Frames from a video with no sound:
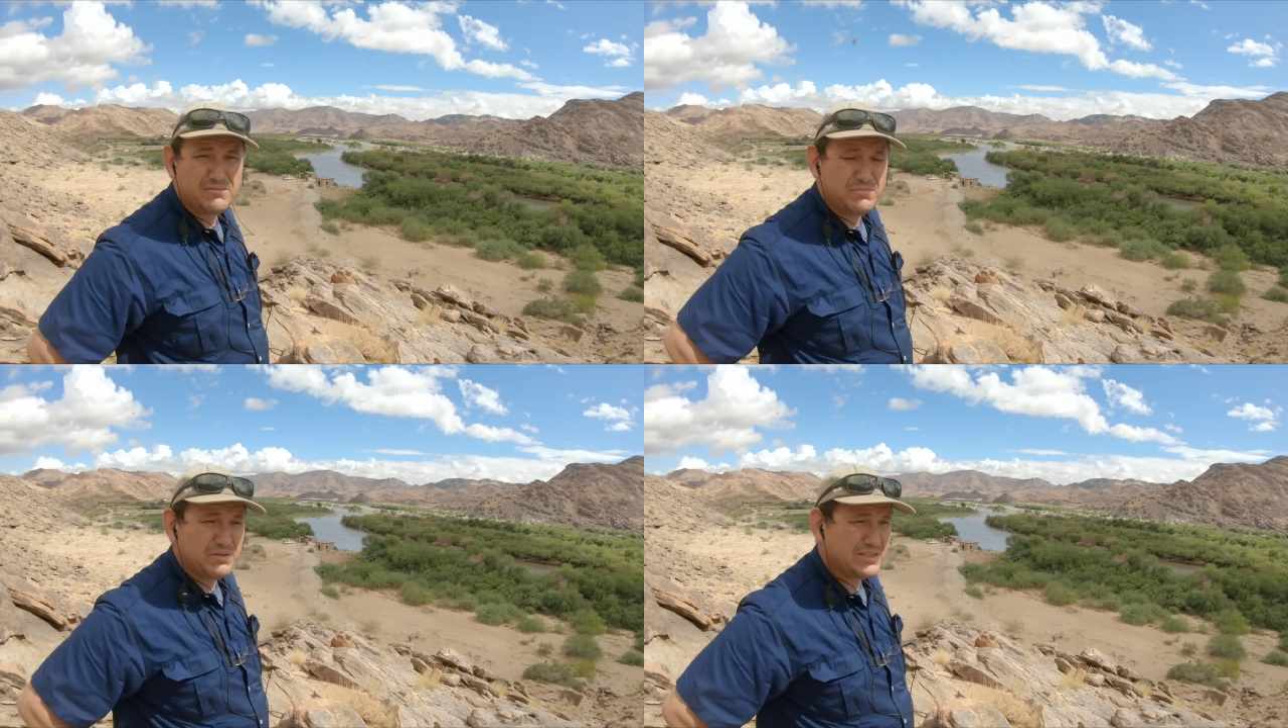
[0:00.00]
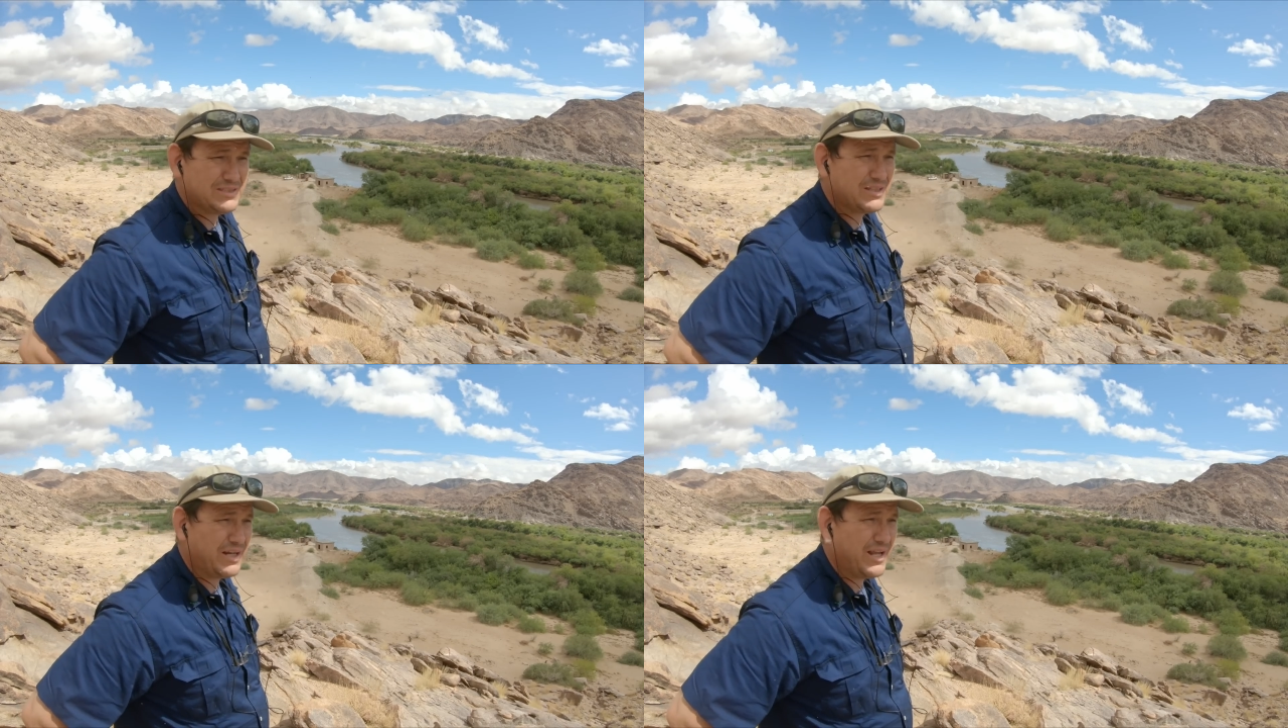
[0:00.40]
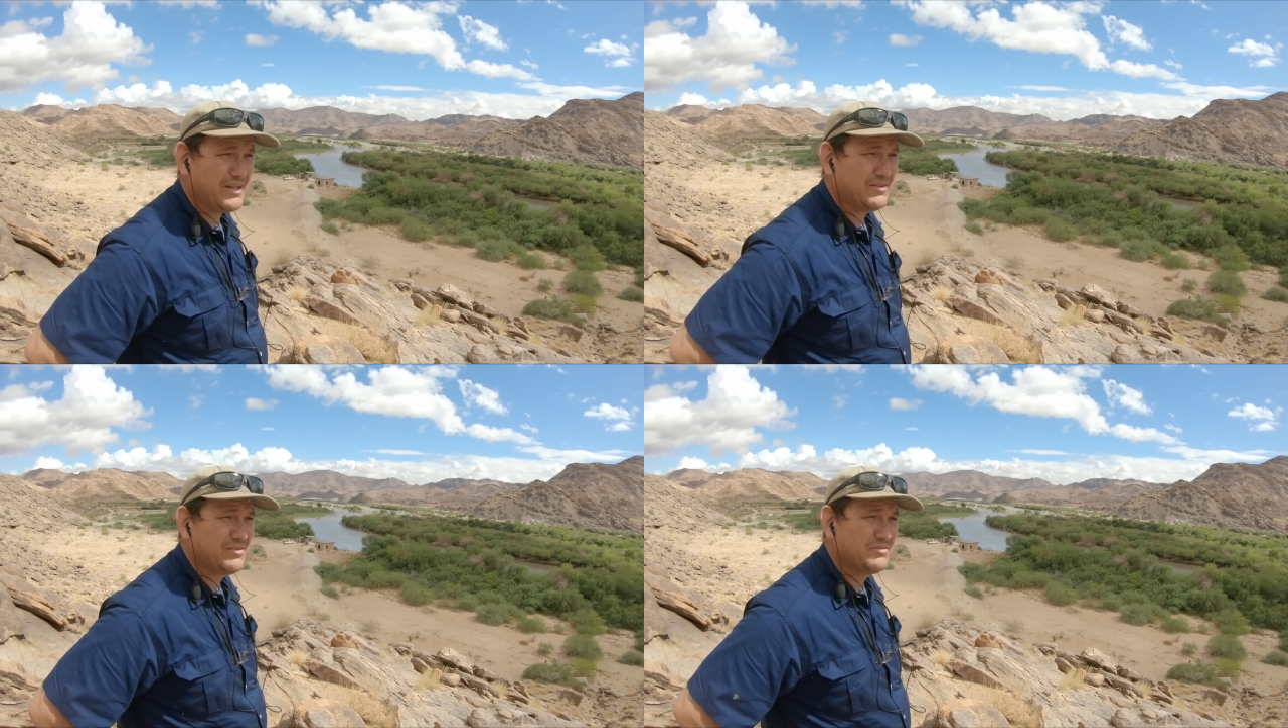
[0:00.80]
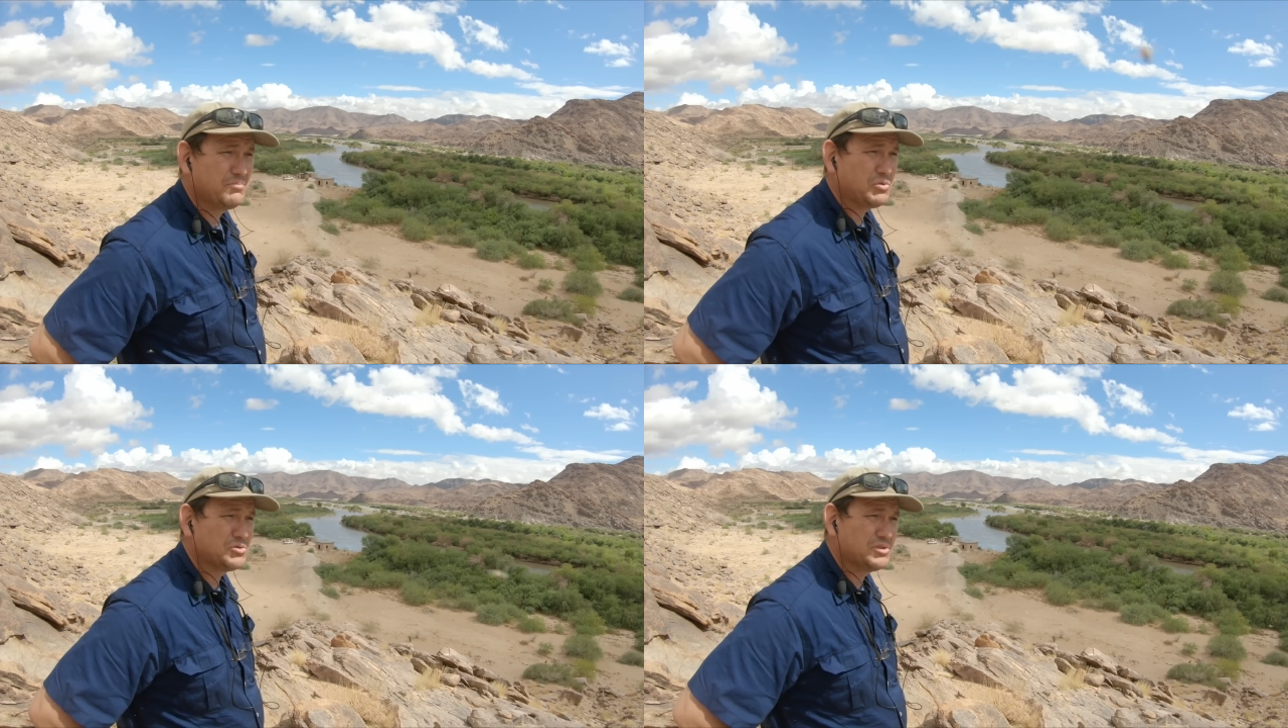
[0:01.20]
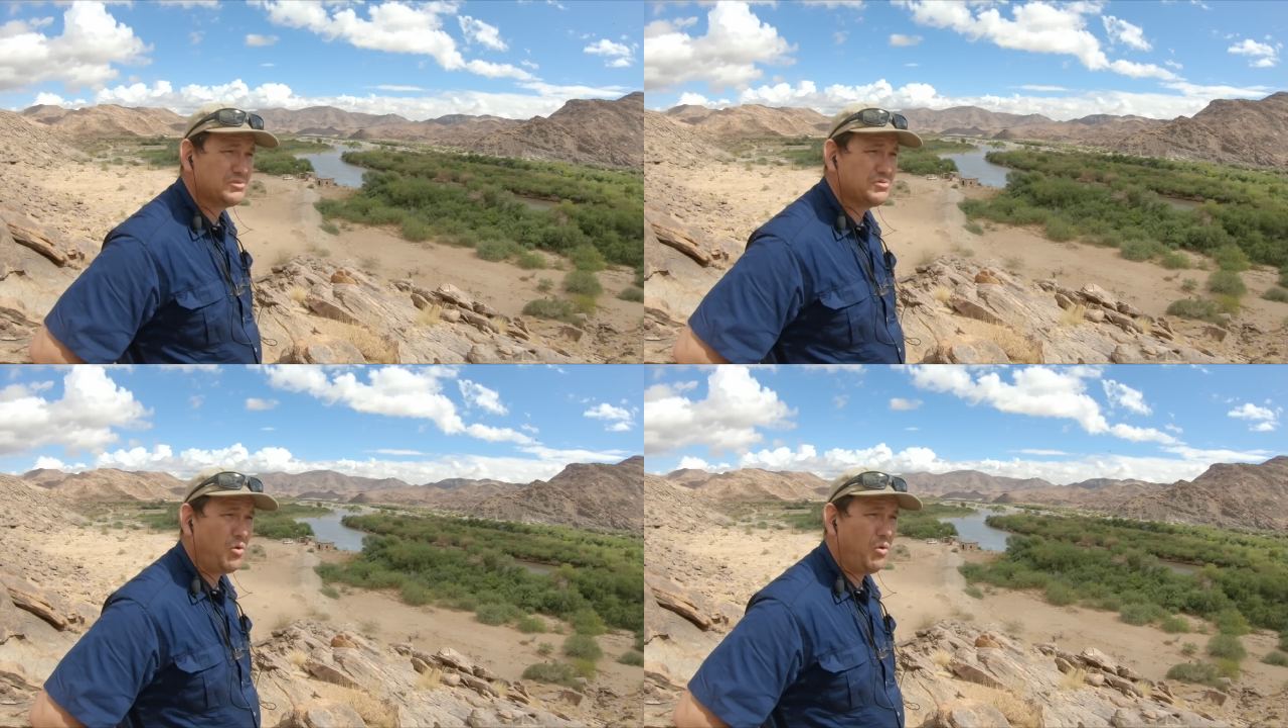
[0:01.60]
it doesn't rain, because
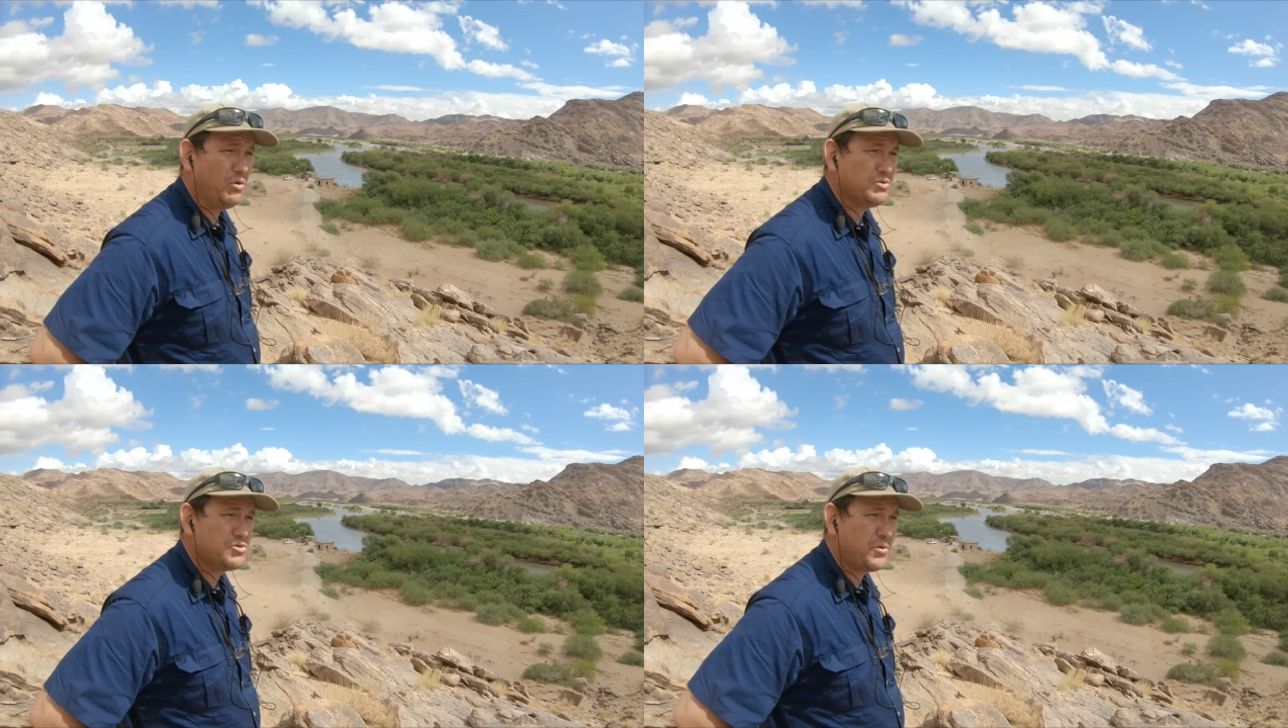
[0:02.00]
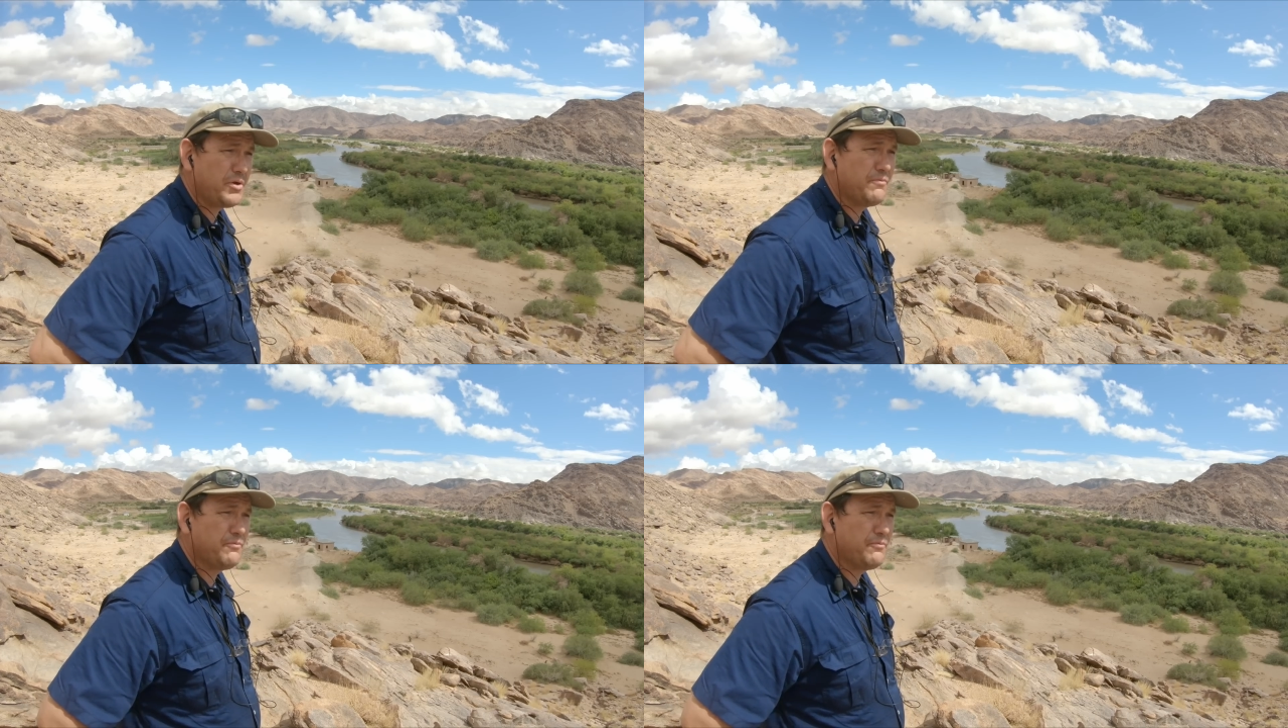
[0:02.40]
it's showing